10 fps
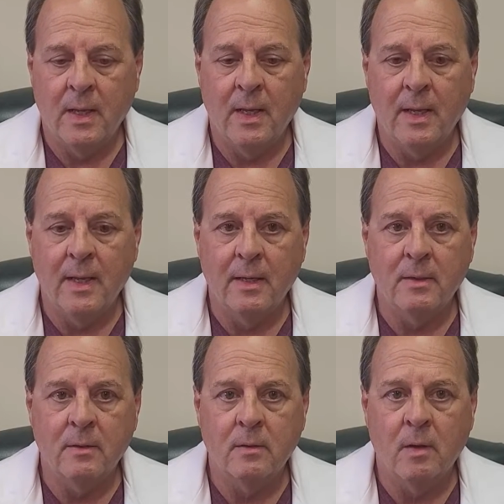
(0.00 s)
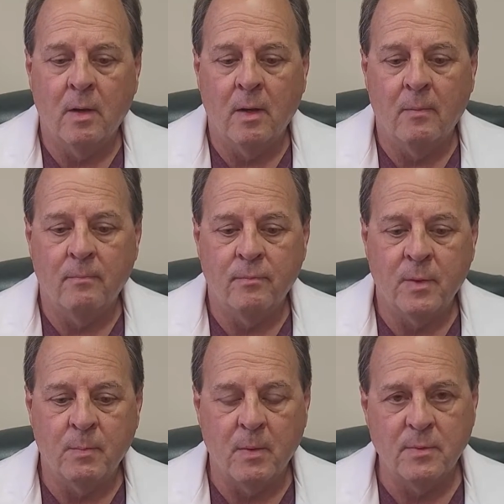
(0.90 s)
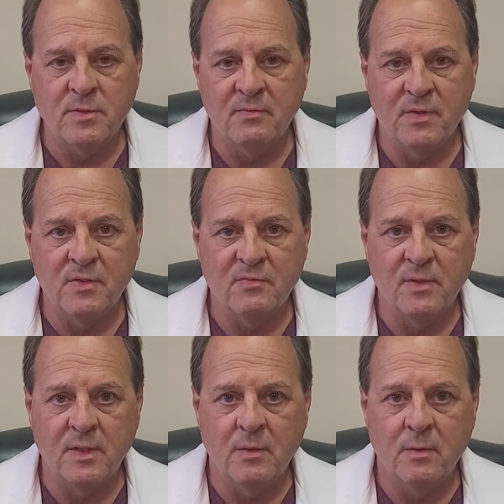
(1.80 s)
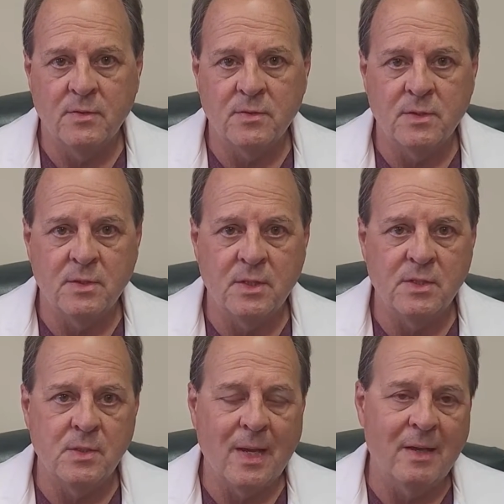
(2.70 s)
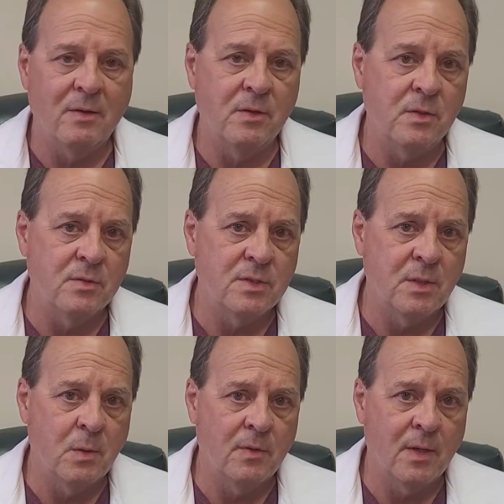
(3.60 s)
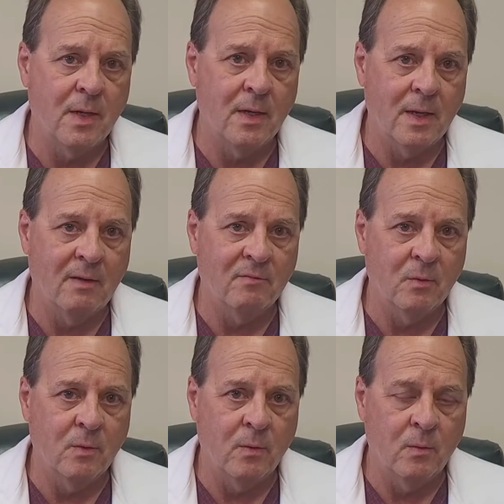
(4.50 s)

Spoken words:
and the purpose of this video is to teach you how to use the orthotic after what